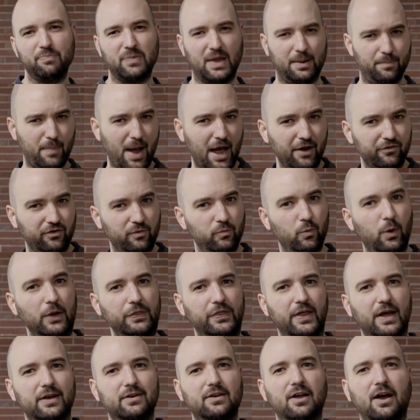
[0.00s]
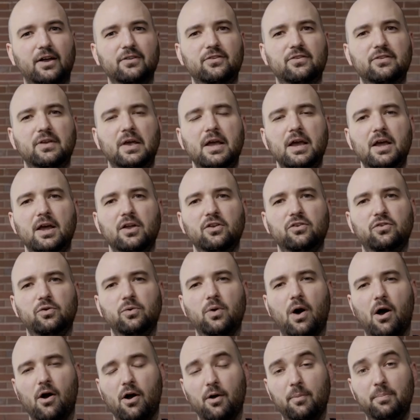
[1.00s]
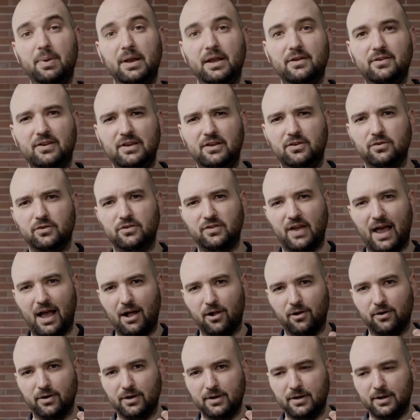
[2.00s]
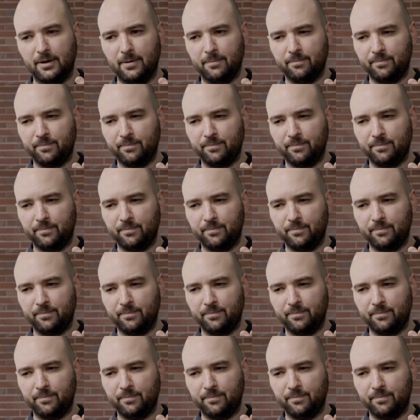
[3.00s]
imagine what that does to our ability to tell